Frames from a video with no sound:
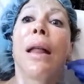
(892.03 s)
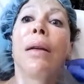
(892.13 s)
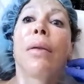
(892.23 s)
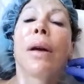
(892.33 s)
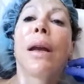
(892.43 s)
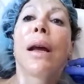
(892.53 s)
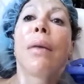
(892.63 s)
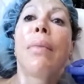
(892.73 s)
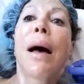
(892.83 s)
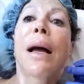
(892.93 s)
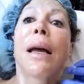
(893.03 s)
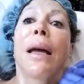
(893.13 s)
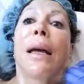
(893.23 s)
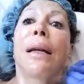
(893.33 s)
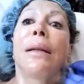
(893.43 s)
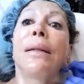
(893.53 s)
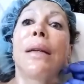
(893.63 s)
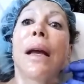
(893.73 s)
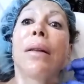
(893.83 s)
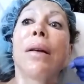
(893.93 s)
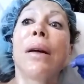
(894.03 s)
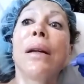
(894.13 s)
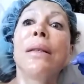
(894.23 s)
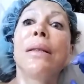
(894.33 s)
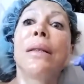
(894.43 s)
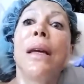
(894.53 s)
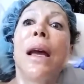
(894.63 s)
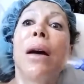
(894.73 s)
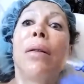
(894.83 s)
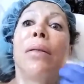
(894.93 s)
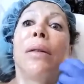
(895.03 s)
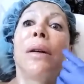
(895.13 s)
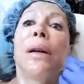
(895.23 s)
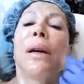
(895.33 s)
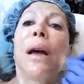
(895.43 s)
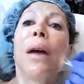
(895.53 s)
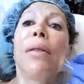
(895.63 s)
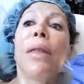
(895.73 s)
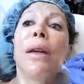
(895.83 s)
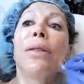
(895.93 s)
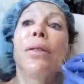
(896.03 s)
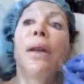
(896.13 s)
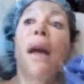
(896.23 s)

and then we're going to come back and take a look and see how everything